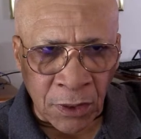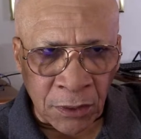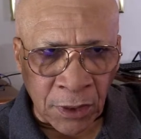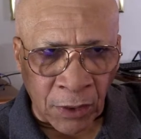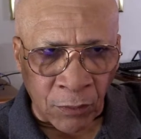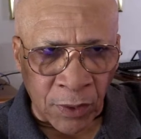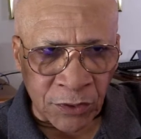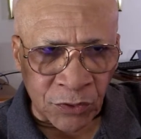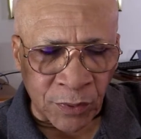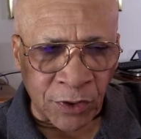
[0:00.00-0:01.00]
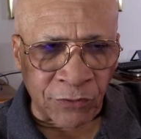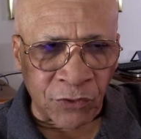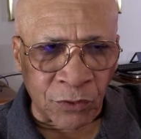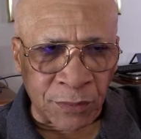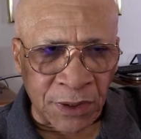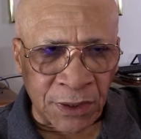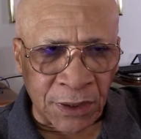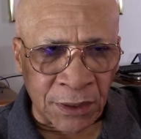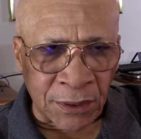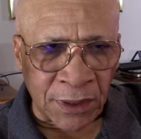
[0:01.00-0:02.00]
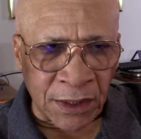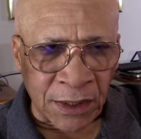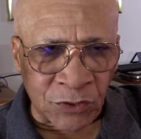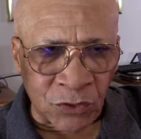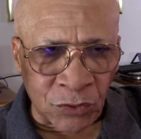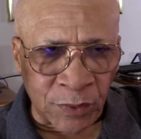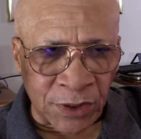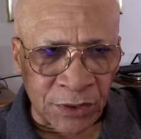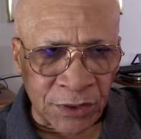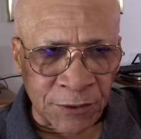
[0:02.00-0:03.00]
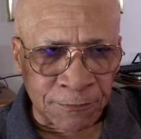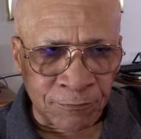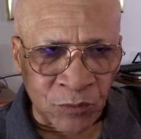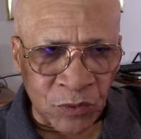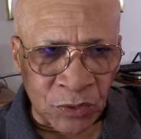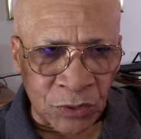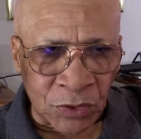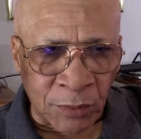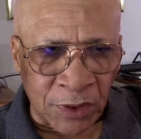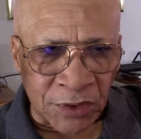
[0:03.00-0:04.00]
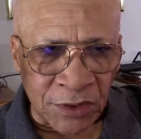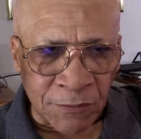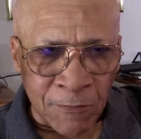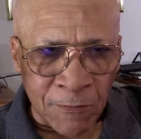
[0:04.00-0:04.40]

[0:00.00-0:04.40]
wants to interview me in the next 2 weeks to 2 months.